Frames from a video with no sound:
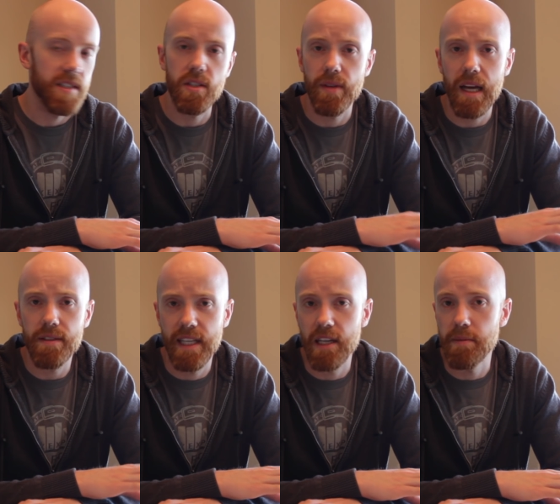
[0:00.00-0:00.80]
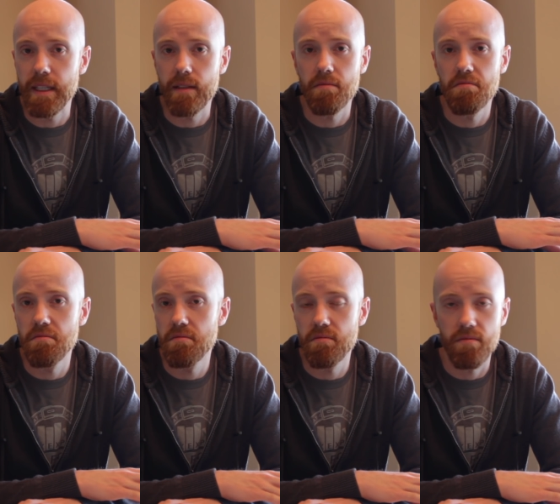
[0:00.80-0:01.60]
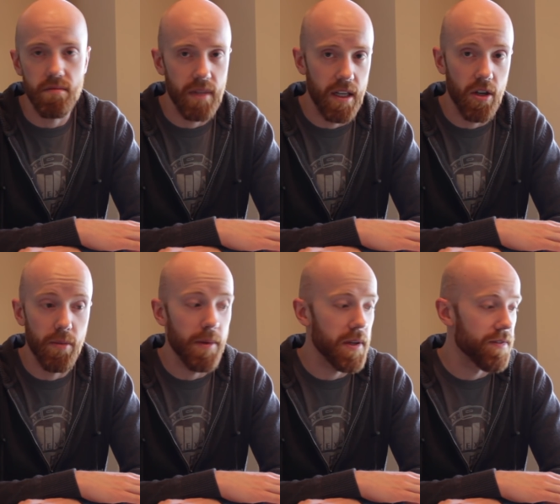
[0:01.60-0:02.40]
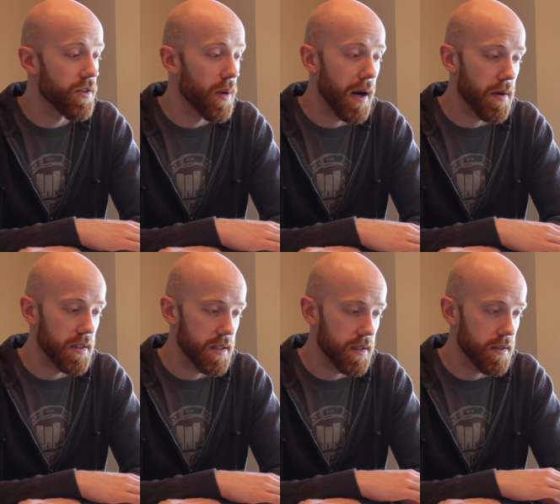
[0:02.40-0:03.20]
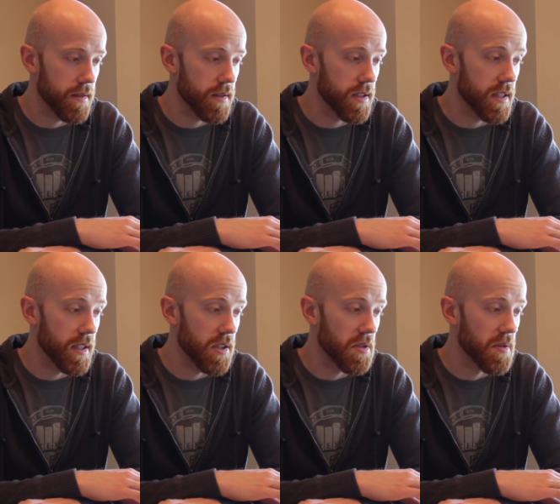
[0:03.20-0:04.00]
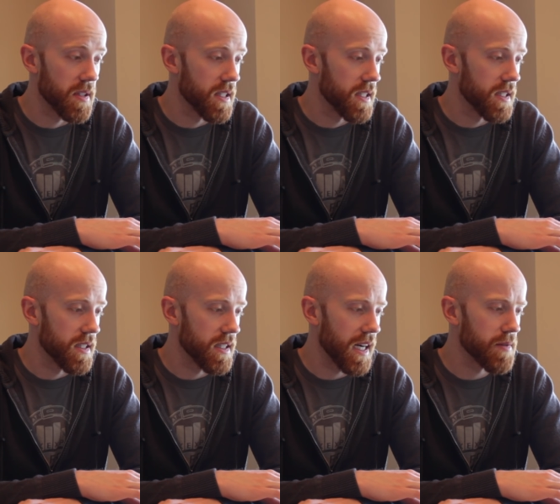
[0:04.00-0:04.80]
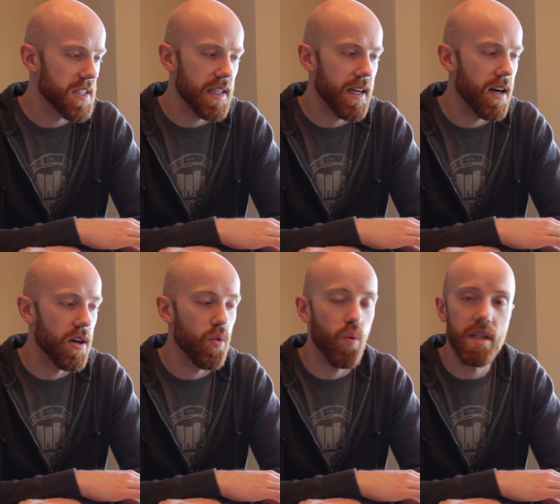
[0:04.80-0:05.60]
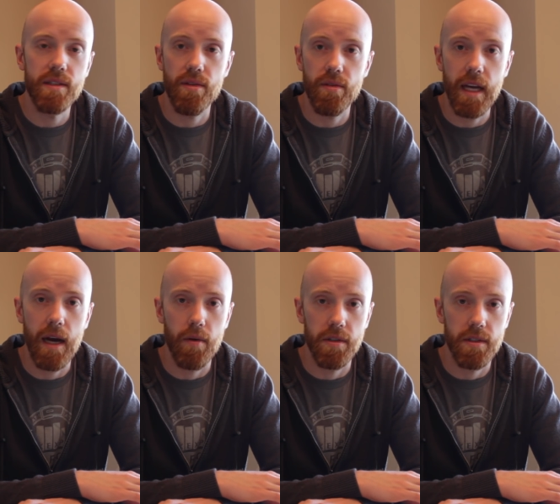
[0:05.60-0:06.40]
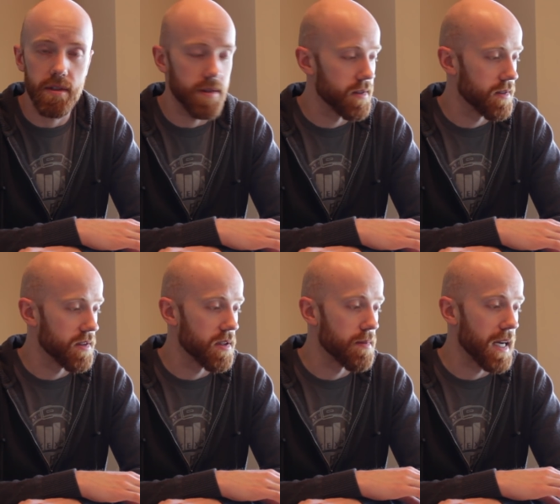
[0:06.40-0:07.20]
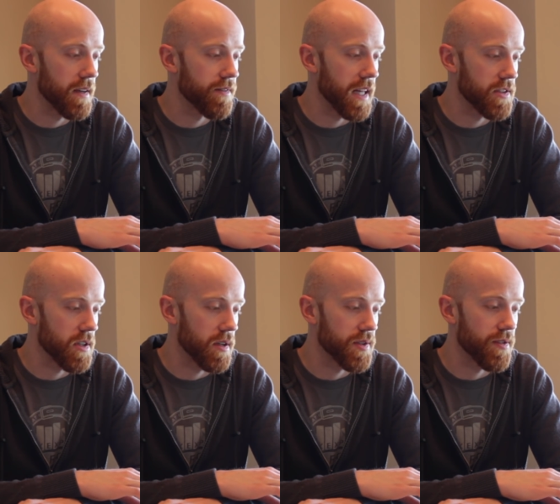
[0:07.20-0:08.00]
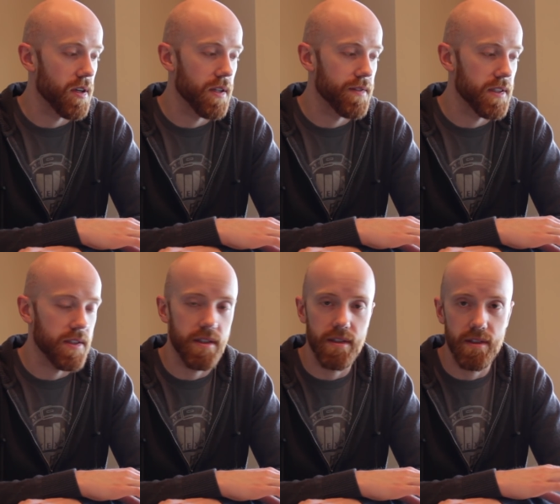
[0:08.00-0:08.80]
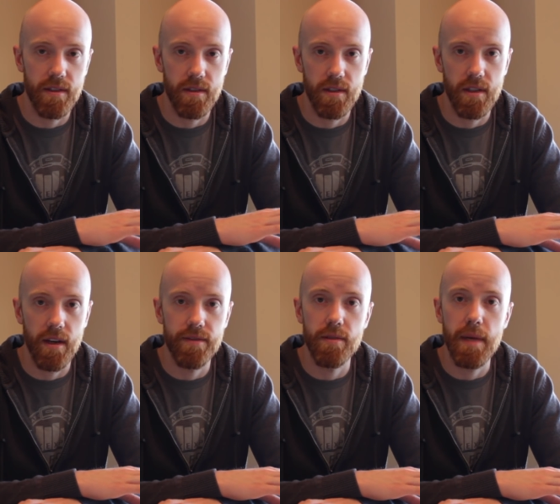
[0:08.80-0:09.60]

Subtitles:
And so that'll take me, I don't know, maybe a few hours still. I would say, 1 to 3 hours to make flashcards for all of this stuff,